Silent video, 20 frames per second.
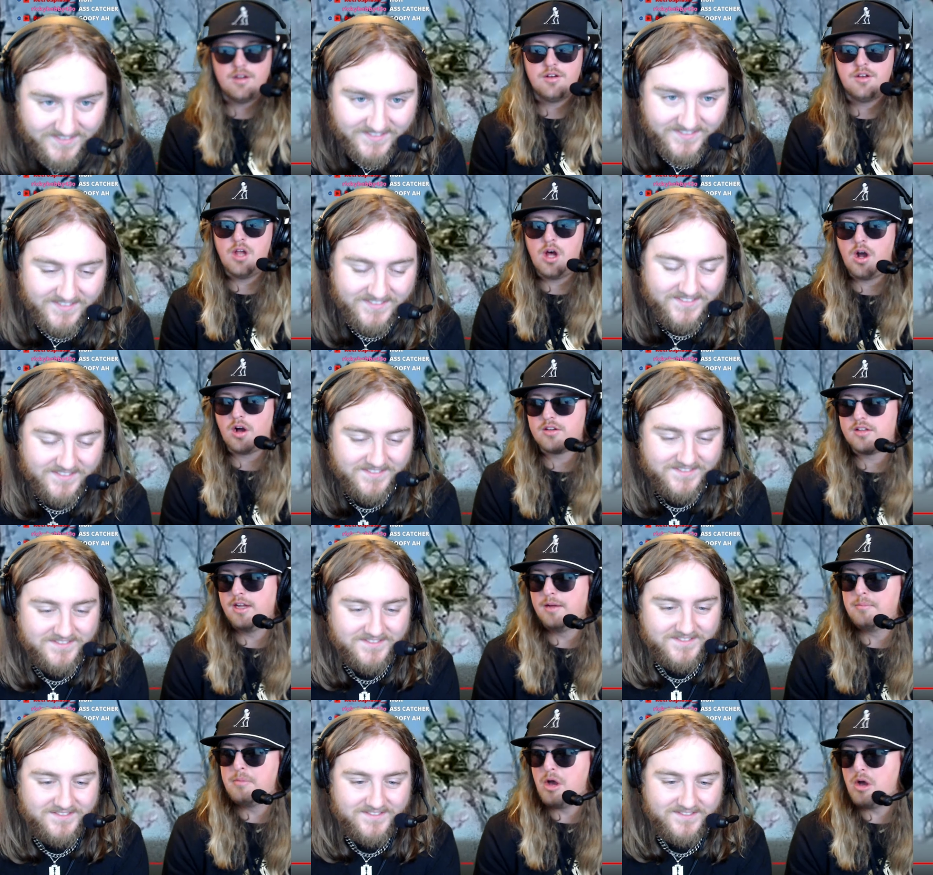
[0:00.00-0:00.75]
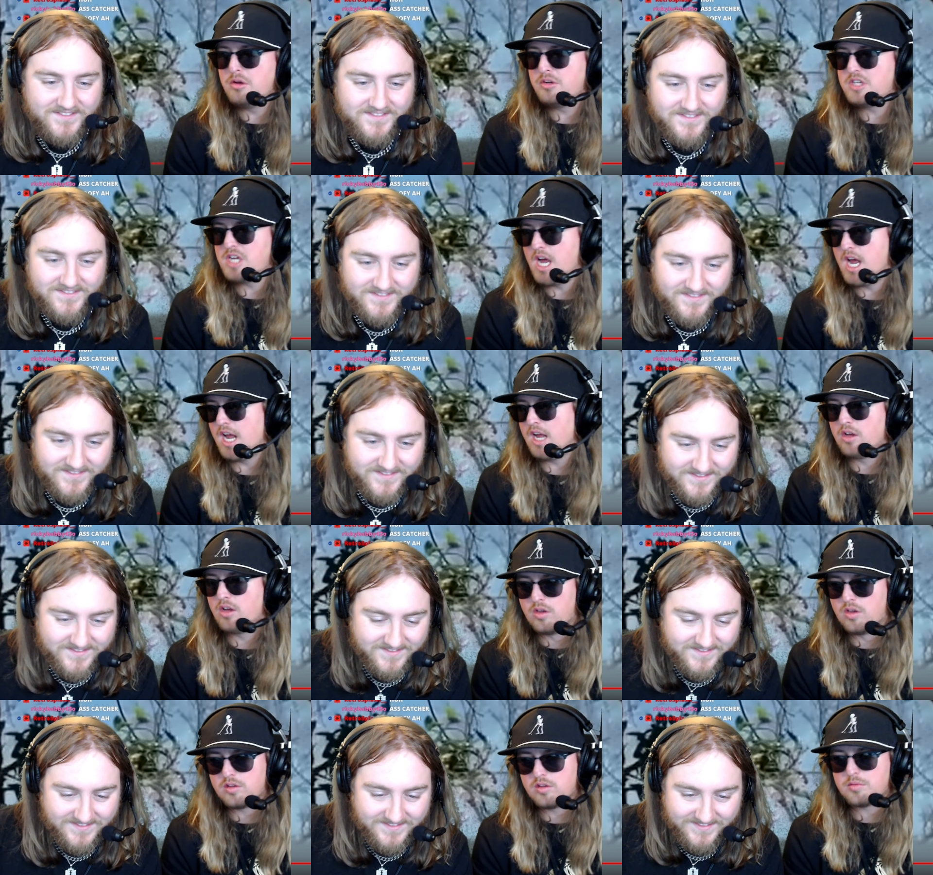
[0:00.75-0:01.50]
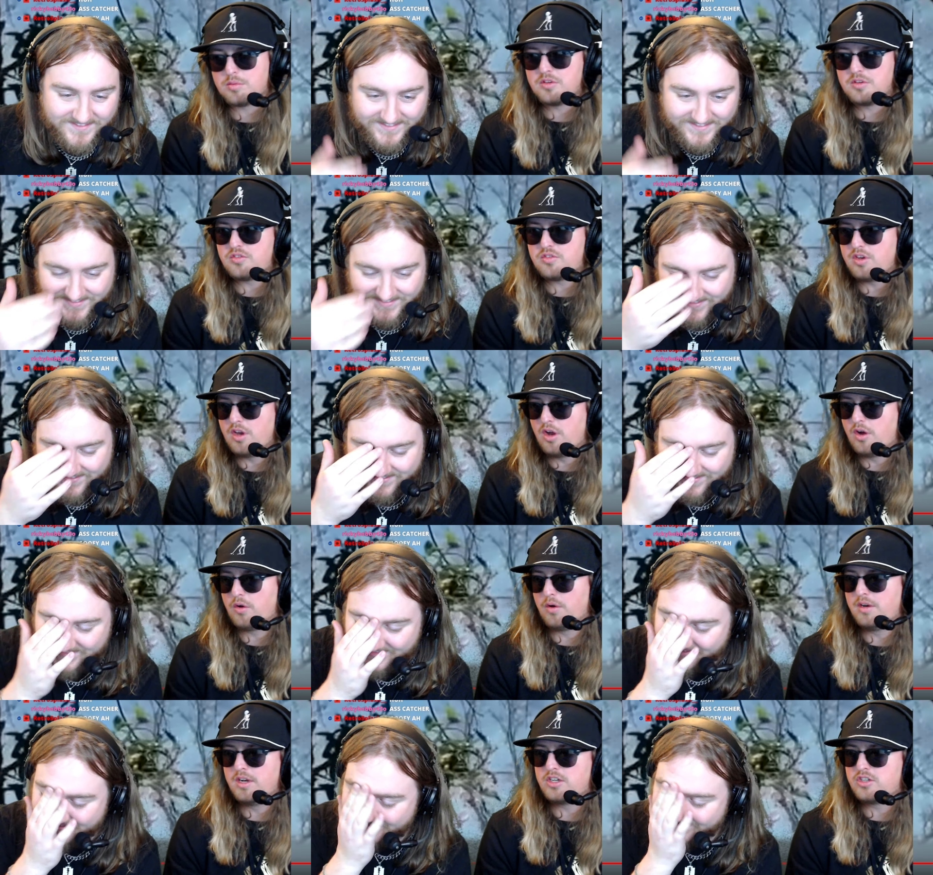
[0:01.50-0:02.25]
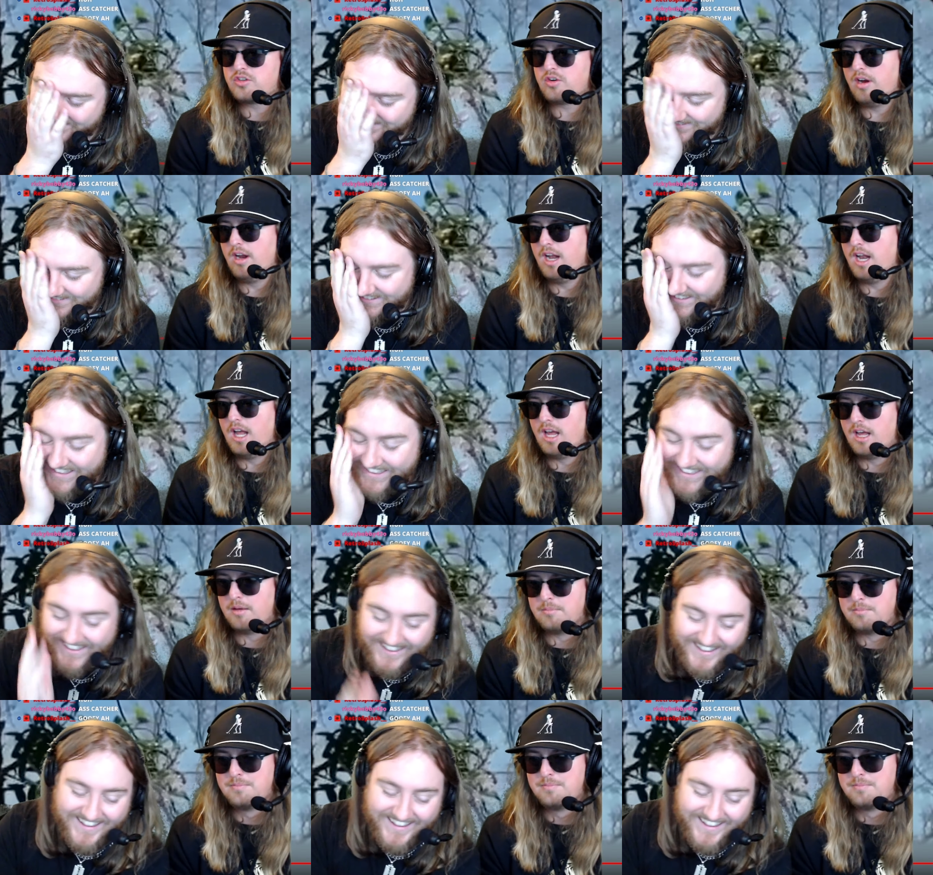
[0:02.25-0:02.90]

Speaker 1: Dr. Bojangles was stuck on a tree limb.